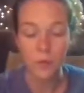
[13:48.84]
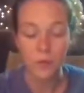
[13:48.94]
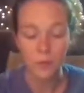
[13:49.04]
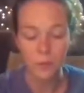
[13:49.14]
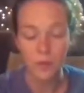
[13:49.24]
the
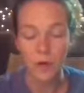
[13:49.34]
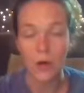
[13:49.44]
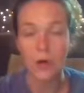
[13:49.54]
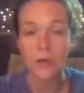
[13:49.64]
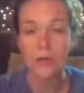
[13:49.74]
welcome
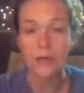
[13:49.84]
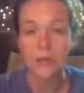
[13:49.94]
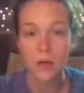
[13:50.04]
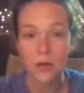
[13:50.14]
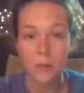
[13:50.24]
call,
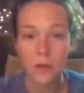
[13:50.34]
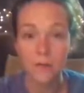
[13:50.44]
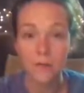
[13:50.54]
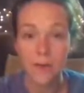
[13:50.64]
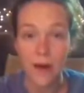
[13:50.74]
let's talk
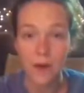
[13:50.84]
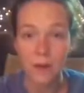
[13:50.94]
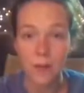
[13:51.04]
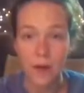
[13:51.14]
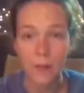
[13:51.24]
about
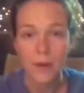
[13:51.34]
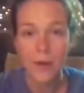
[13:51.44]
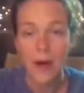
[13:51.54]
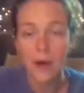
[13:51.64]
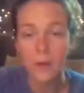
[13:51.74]
follow-up.
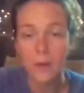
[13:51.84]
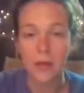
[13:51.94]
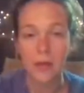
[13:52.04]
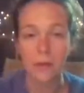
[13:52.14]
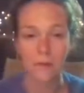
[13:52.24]
How do
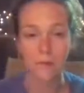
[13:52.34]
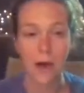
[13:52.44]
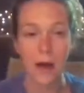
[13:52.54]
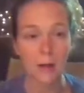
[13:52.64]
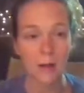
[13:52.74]
we
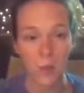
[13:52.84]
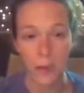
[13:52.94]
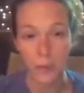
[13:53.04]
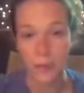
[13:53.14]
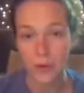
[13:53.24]
follow
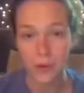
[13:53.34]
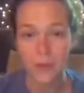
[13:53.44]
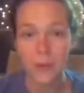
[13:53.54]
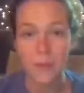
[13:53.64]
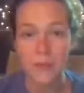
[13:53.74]
up with
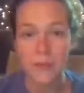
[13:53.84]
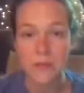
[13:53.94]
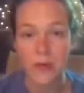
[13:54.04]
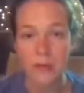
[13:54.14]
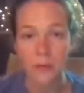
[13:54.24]
our
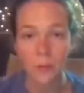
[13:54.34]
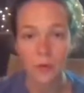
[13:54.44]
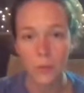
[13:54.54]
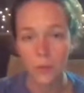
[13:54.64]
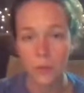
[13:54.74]
newbies, right? Like
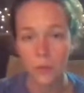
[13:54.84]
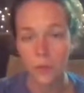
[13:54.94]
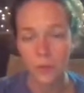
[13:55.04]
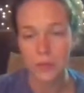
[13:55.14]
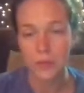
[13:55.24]

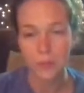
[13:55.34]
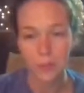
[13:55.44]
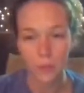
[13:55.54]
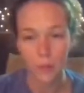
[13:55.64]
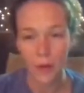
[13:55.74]
what is
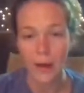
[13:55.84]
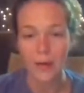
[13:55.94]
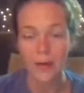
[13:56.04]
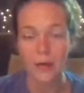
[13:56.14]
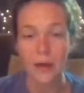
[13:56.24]

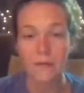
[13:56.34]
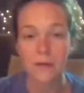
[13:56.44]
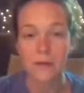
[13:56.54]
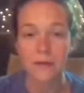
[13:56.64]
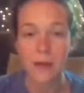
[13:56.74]
required
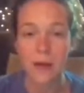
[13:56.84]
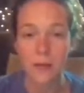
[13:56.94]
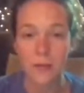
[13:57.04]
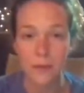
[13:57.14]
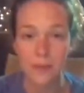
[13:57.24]
of us to
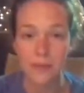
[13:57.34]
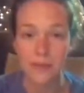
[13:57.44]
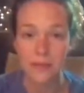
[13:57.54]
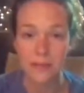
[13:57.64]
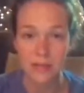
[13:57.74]
help them be
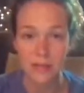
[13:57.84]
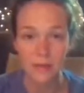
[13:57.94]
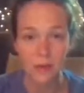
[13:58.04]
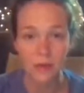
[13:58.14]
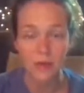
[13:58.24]

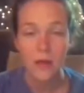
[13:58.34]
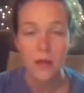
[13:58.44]
successful?